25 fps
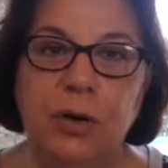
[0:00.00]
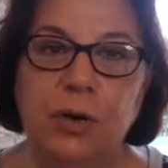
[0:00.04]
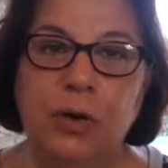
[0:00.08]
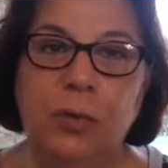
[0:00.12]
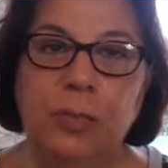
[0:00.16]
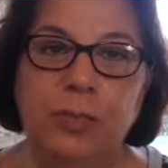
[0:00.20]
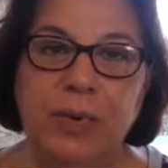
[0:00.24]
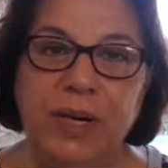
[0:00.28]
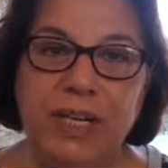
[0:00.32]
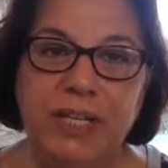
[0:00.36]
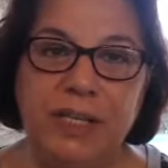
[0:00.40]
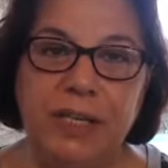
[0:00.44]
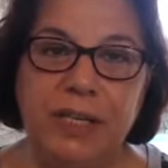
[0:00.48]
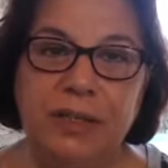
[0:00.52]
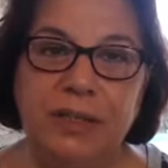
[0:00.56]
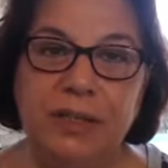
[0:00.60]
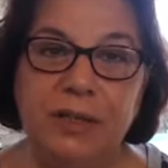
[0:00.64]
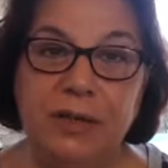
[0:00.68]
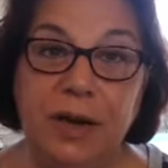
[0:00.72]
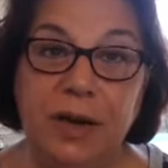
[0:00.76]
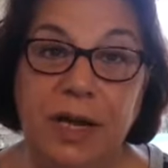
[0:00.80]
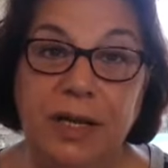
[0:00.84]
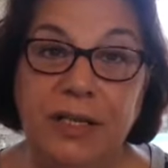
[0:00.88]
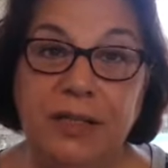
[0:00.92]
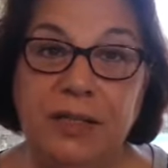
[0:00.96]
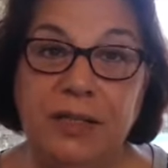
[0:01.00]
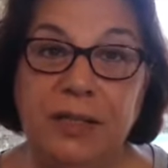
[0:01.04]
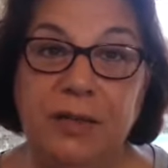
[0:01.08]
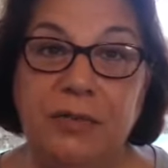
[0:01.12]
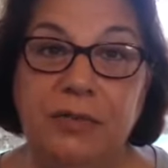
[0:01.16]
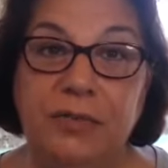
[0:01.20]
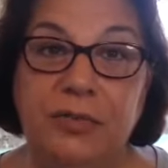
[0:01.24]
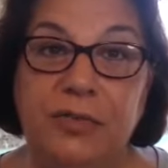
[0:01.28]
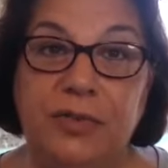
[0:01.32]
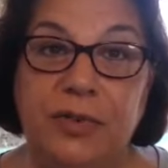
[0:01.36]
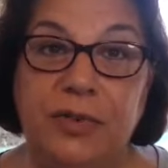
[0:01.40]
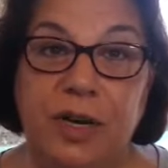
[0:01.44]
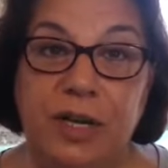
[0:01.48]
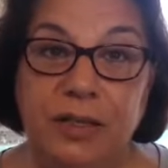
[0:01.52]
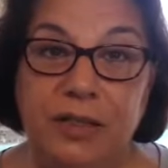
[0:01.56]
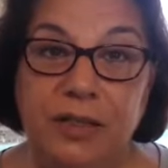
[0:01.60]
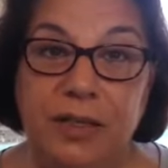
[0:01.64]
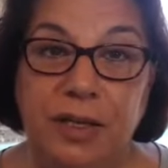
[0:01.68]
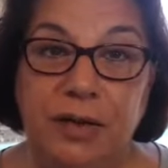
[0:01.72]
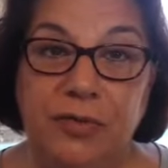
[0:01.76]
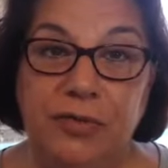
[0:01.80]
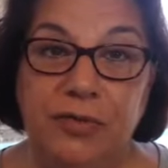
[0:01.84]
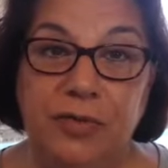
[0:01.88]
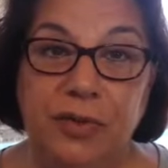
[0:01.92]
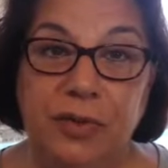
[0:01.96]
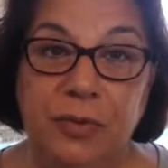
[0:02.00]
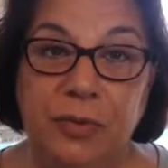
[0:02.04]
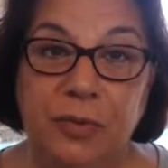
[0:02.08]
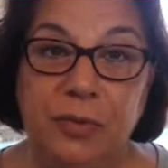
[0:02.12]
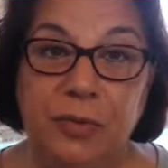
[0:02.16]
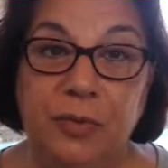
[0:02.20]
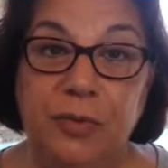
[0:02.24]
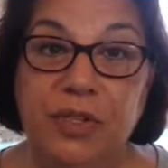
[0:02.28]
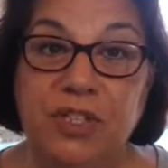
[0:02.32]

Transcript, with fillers: opening right in front of you,